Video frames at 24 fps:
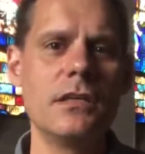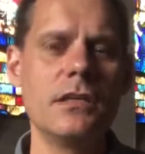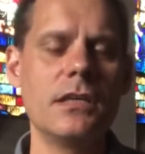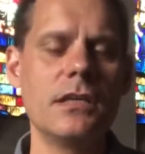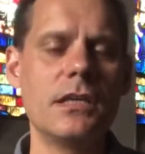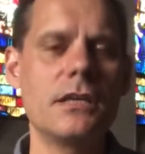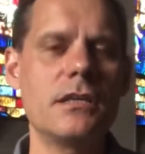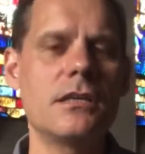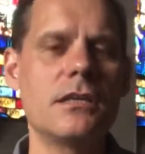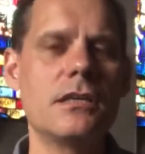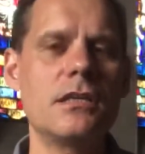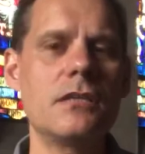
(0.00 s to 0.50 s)

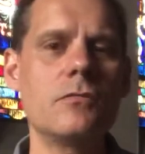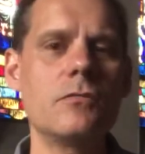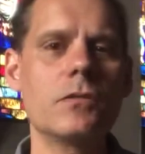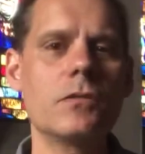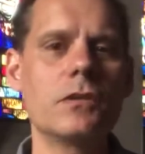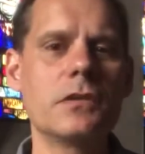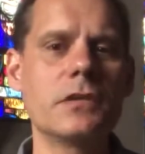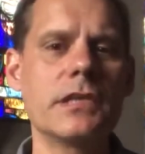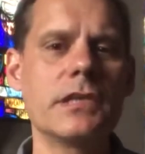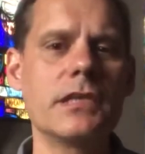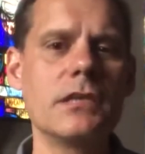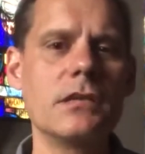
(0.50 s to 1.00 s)
and he
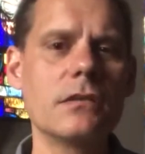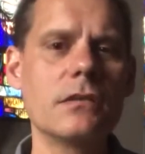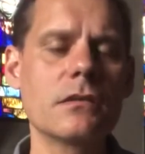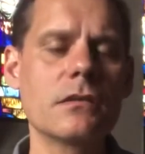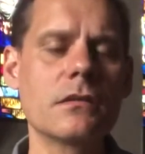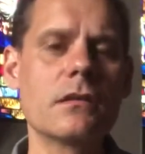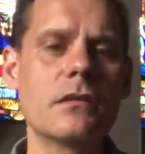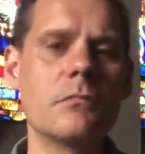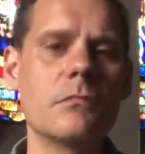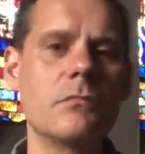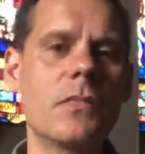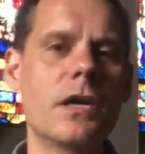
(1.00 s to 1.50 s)
will hear
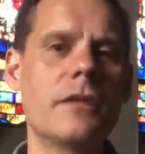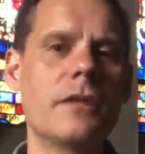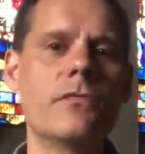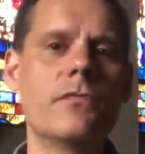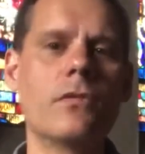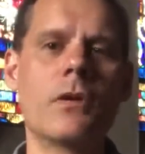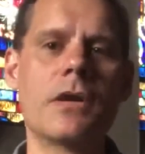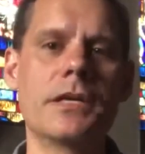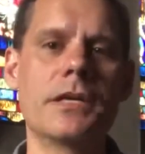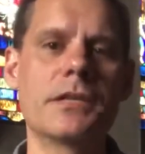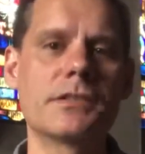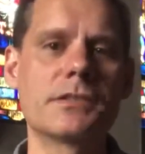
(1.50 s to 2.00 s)
my
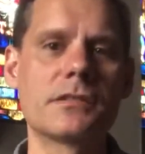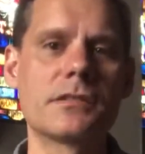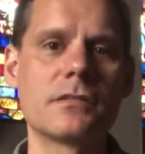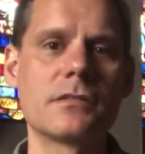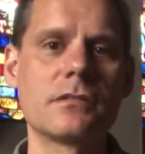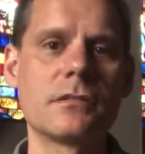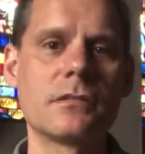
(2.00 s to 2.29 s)
voice.